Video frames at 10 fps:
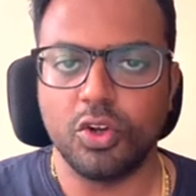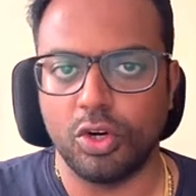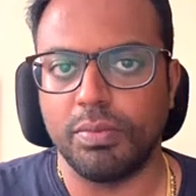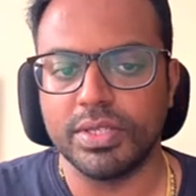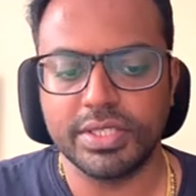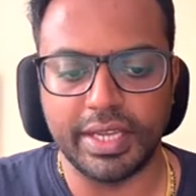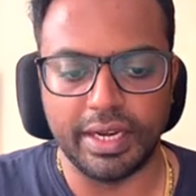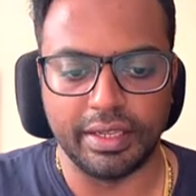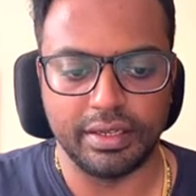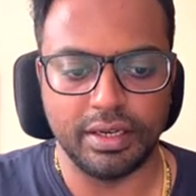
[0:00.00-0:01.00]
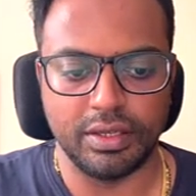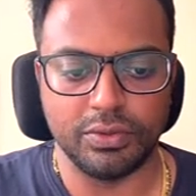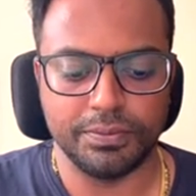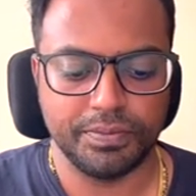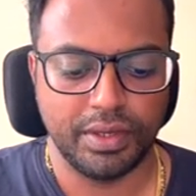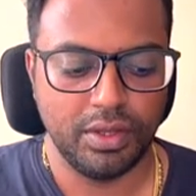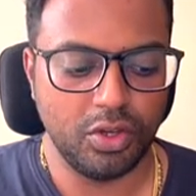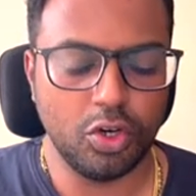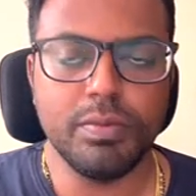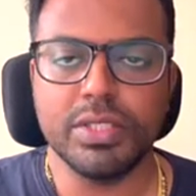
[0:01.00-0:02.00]
robust scaling. Now
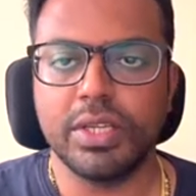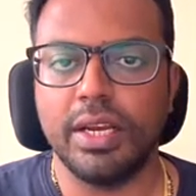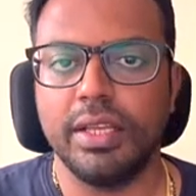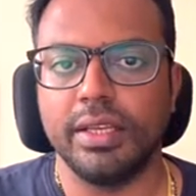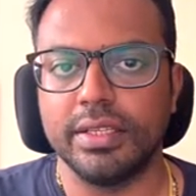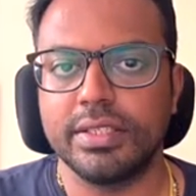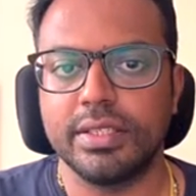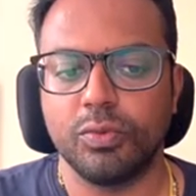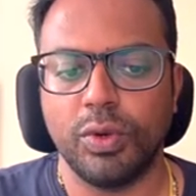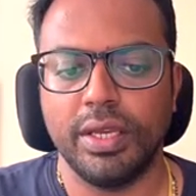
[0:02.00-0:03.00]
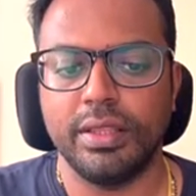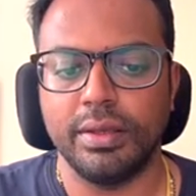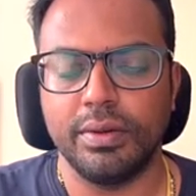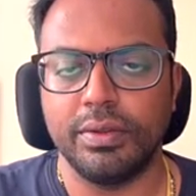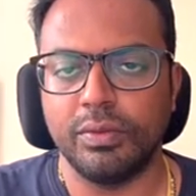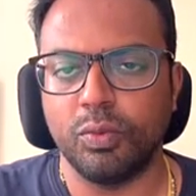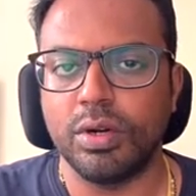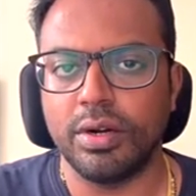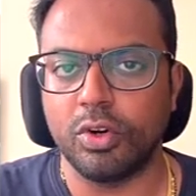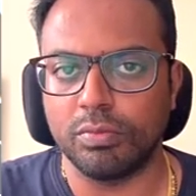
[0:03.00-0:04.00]
robust scaling is why the
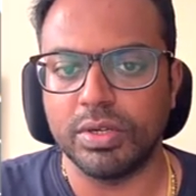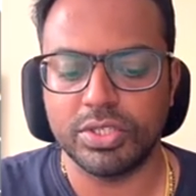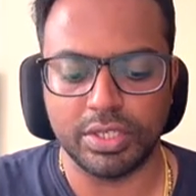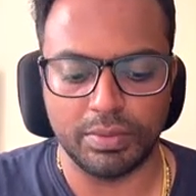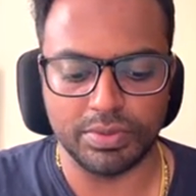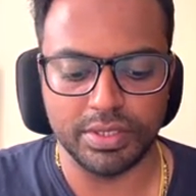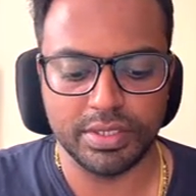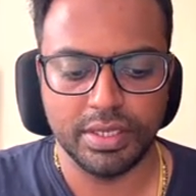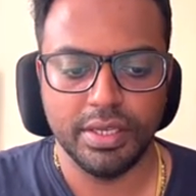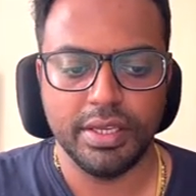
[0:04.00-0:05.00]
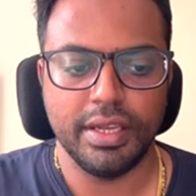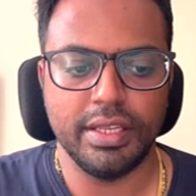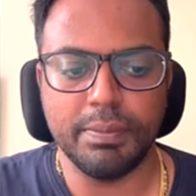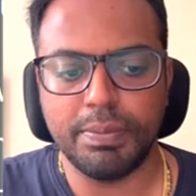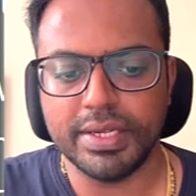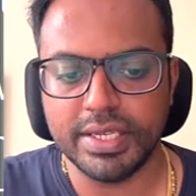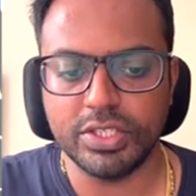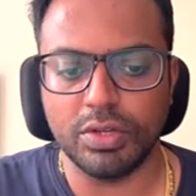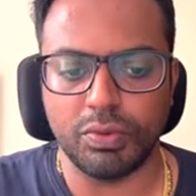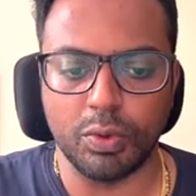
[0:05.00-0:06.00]
word robust comes is, in the presence
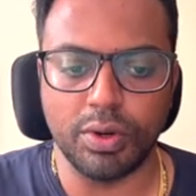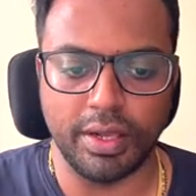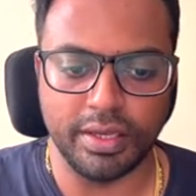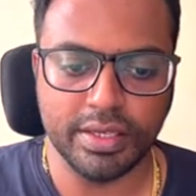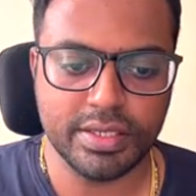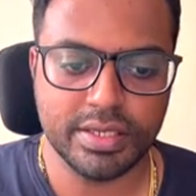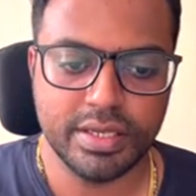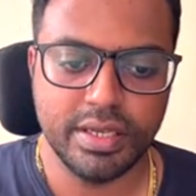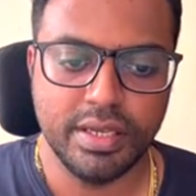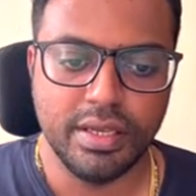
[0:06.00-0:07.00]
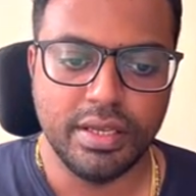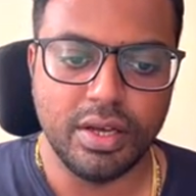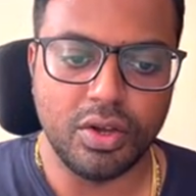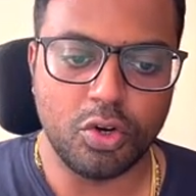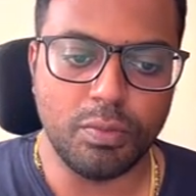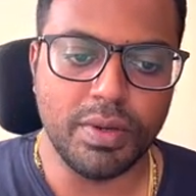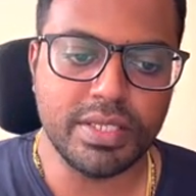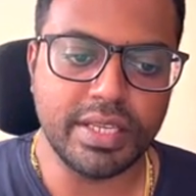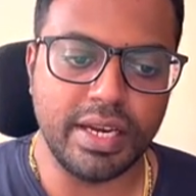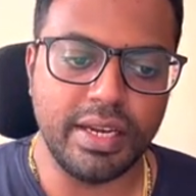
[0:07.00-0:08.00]
of outliers, robust
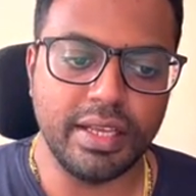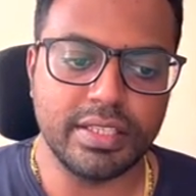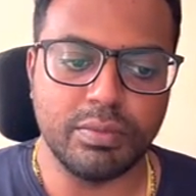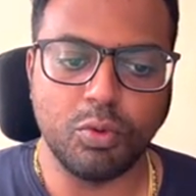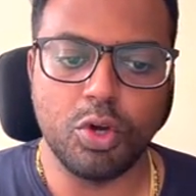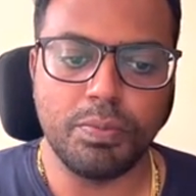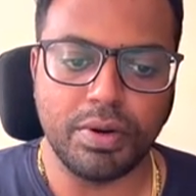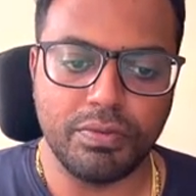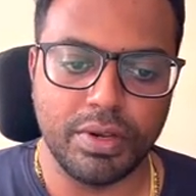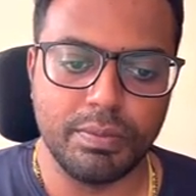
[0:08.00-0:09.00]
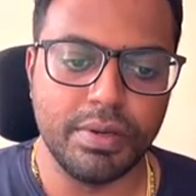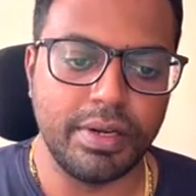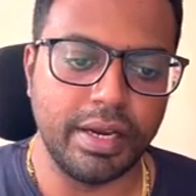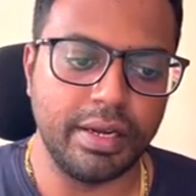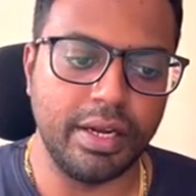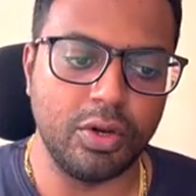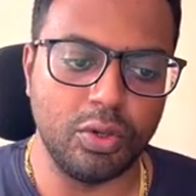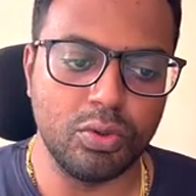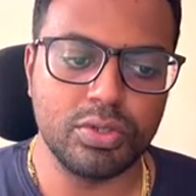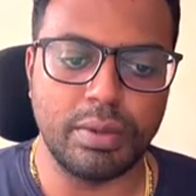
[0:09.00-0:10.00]
scaling is a more preferable technique to
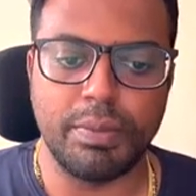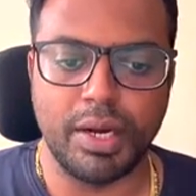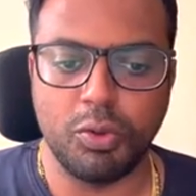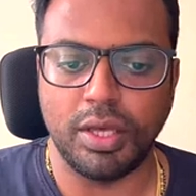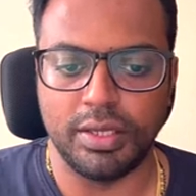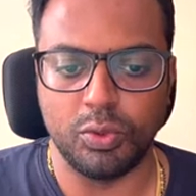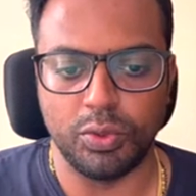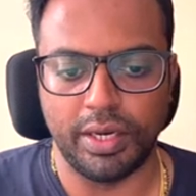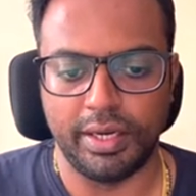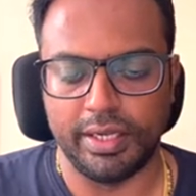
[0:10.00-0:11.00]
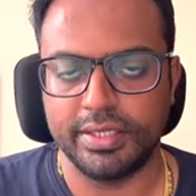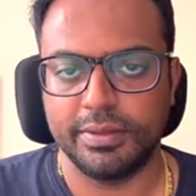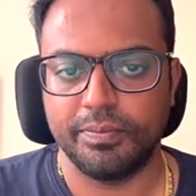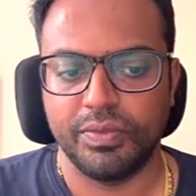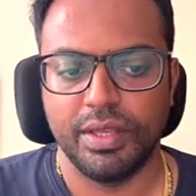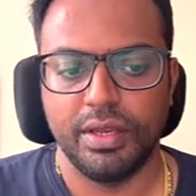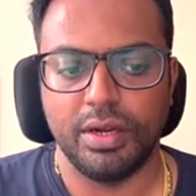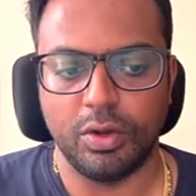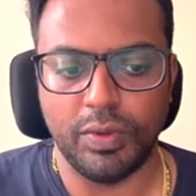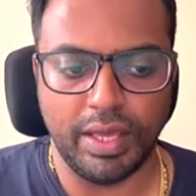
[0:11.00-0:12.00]
use compared to the two techniques.
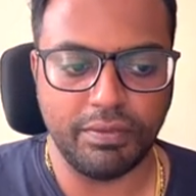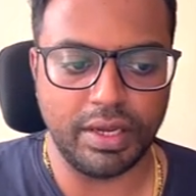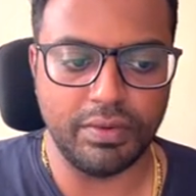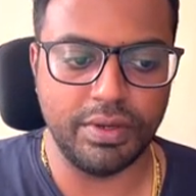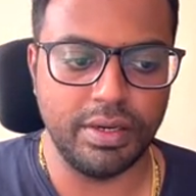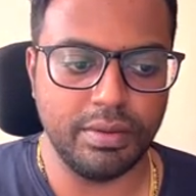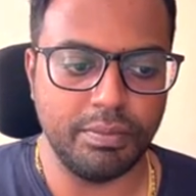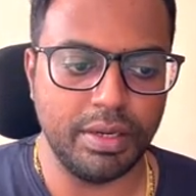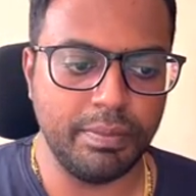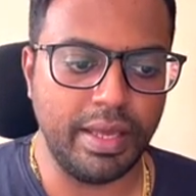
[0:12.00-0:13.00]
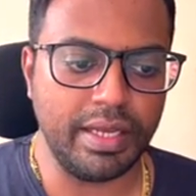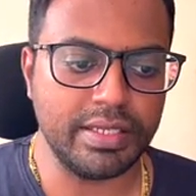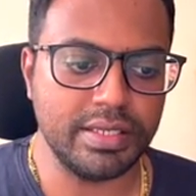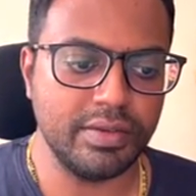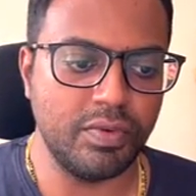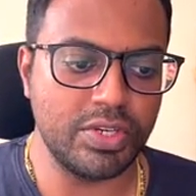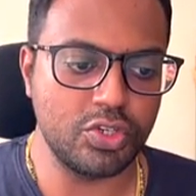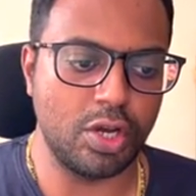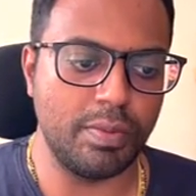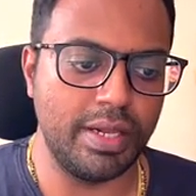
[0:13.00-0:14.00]
Now we have covered min-max, which is
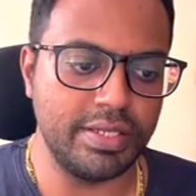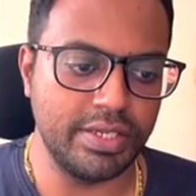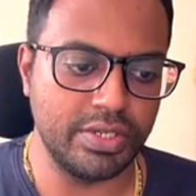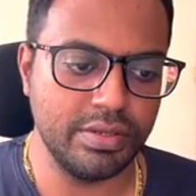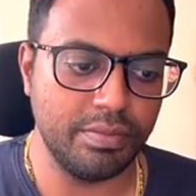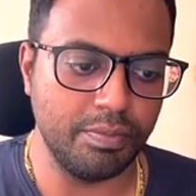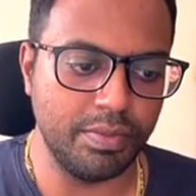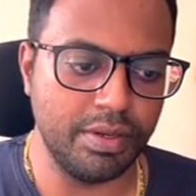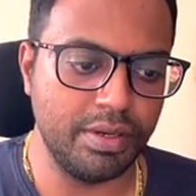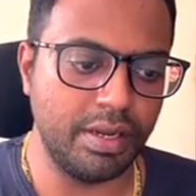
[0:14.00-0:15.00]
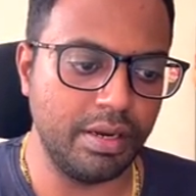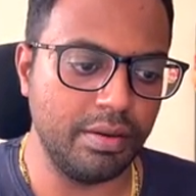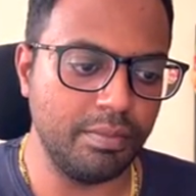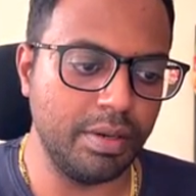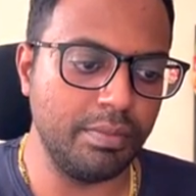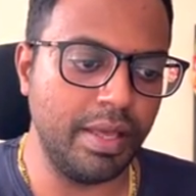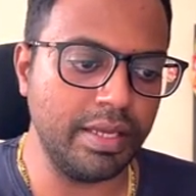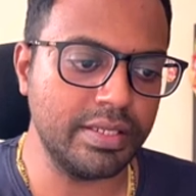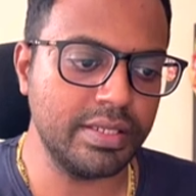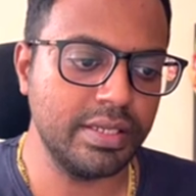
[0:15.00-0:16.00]
normalization,
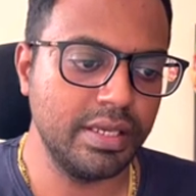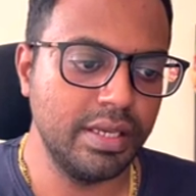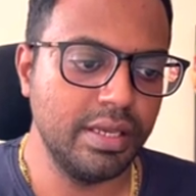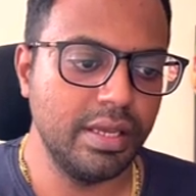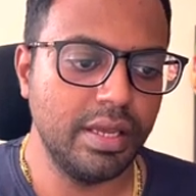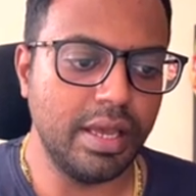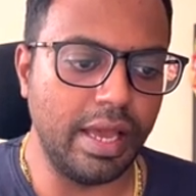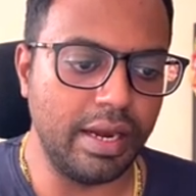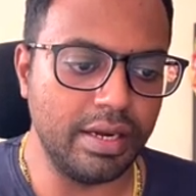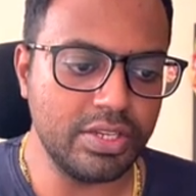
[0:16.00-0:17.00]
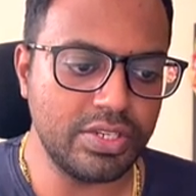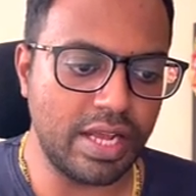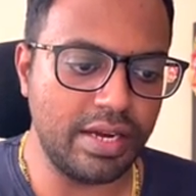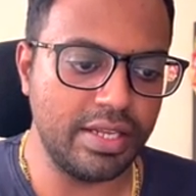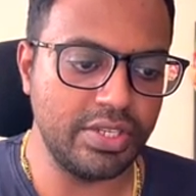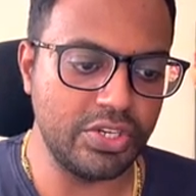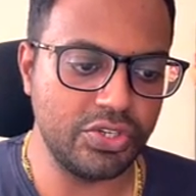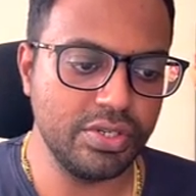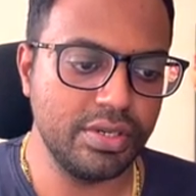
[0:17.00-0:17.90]
min-max, and standardization.